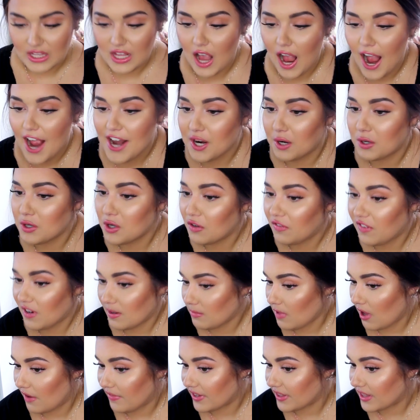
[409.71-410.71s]
I don't know if
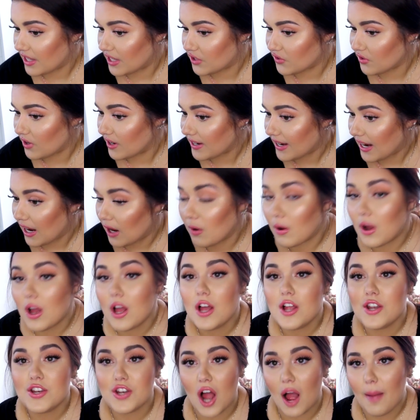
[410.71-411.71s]
I'm loving this right now.
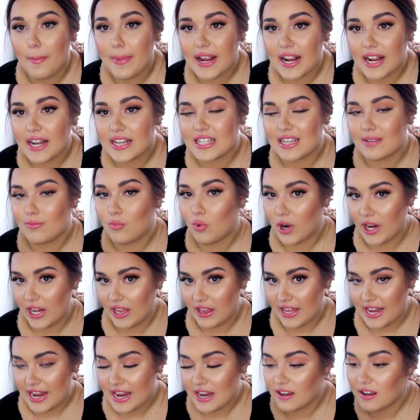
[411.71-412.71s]
Not because I'm
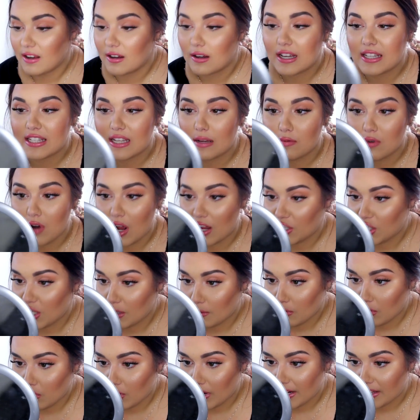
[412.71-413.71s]
oily, because I'm not
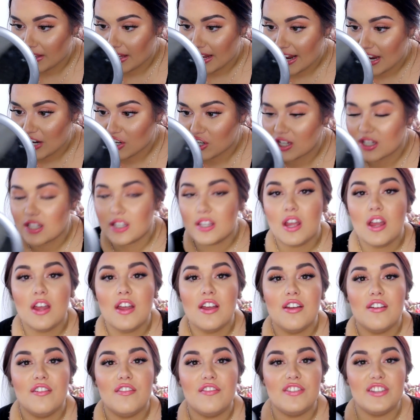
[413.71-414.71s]
super oily. It's just
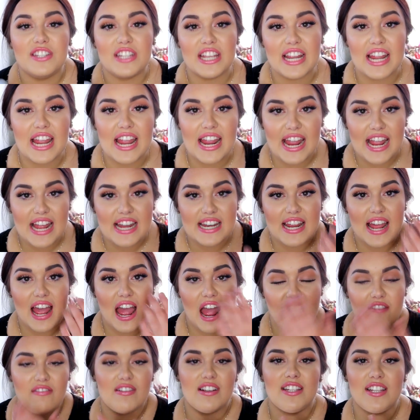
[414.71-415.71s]
sinking
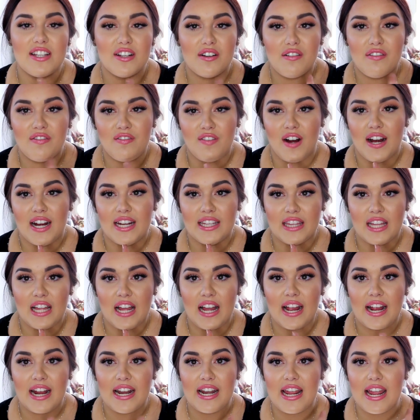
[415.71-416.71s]
into every single fine
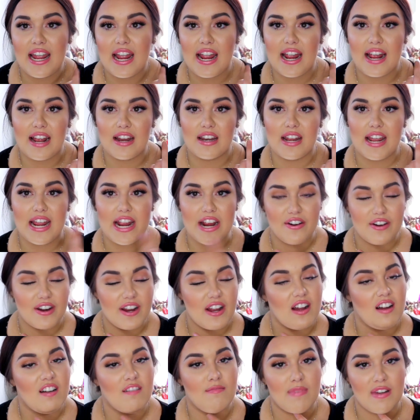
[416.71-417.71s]
line and
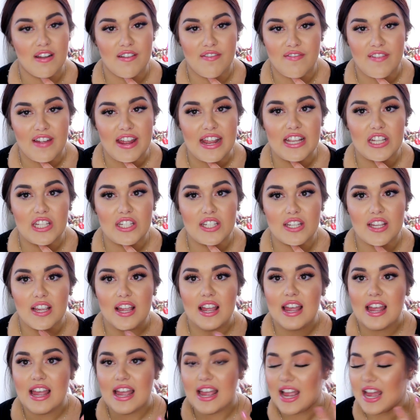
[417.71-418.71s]
area of my face,
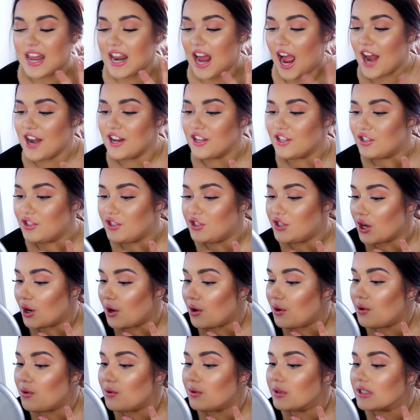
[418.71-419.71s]
and I just
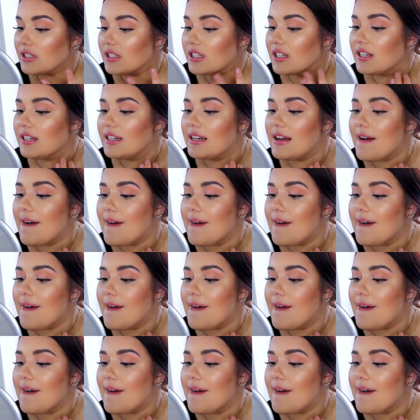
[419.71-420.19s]
don't